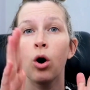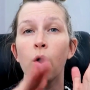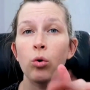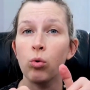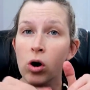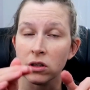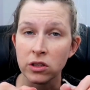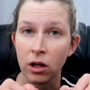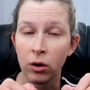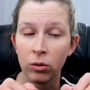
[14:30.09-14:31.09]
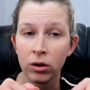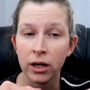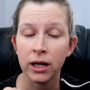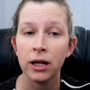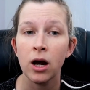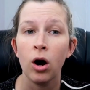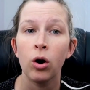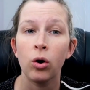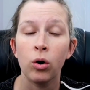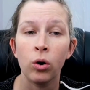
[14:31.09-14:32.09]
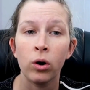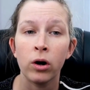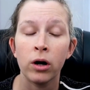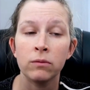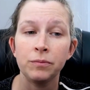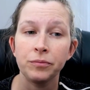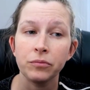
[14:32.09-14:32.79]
or walk slowly or